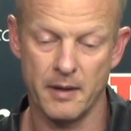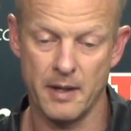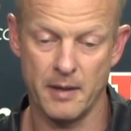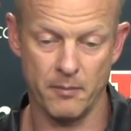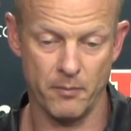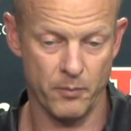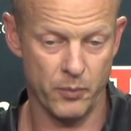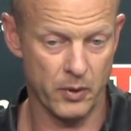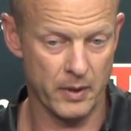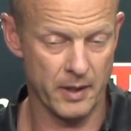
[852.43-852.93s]

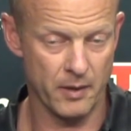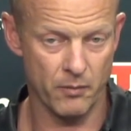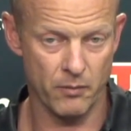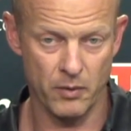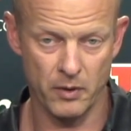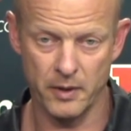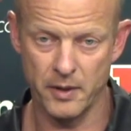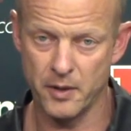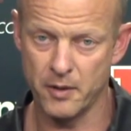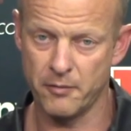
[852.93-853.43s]
and play
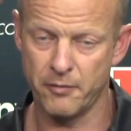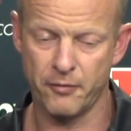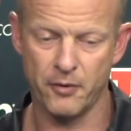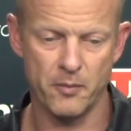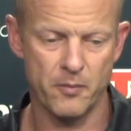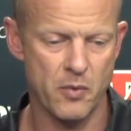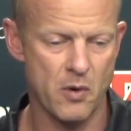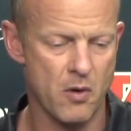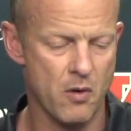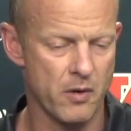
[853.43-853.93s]
really good
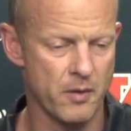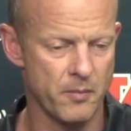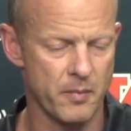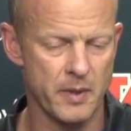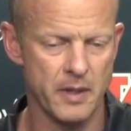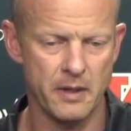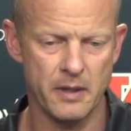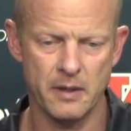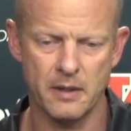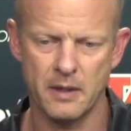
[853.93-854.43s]
football and
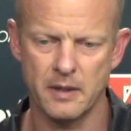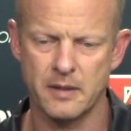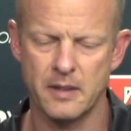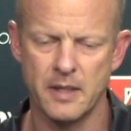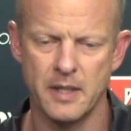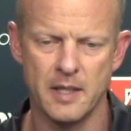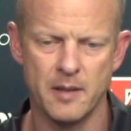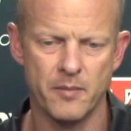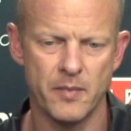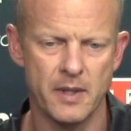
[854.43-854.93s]
be a
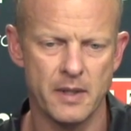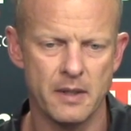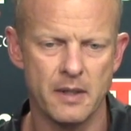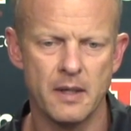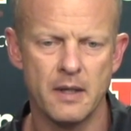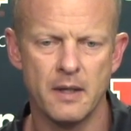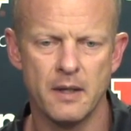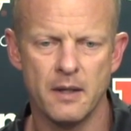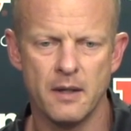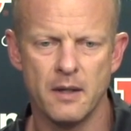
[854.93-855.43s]
team that
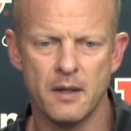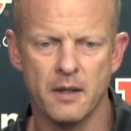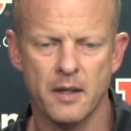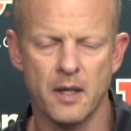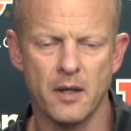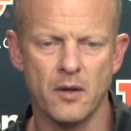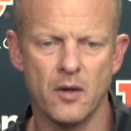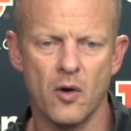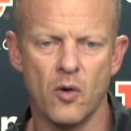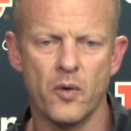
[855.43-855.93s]

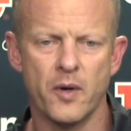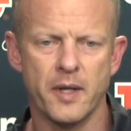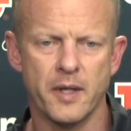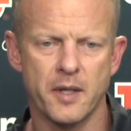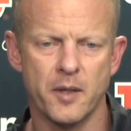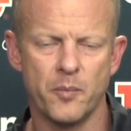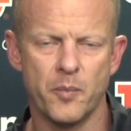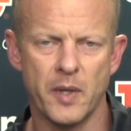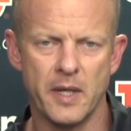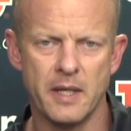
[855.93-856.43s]
can go in and
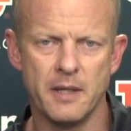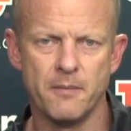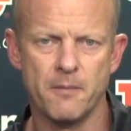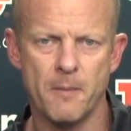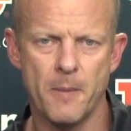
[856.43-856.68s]
compete